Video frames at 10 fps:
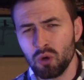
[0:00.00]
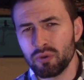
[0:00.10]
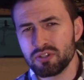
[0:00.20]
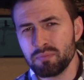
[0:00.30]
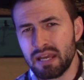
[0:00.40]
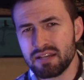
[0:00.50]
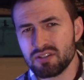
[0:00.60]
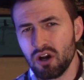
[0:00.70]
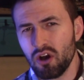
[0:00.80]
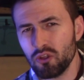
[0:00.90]
which
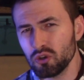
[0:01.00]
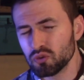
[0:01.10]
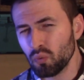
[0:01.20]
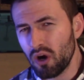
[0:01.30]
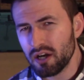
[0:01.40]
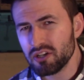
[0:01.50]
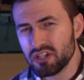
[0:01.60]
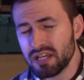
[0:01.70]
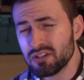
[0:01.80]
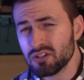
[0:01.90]
makes those water
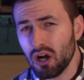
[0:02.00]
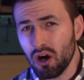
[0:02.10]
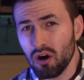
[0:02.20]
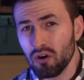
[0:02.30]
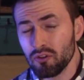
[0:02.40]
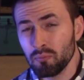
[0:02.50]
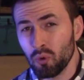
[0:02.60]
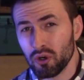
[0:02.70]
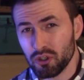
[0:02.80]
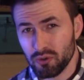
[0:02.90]
changes all the
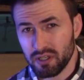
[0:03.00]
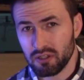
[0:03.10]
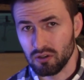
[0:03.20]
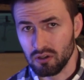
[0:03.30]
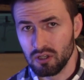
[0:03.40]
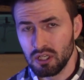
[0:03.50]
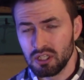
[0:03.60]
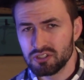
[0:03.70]
more critical.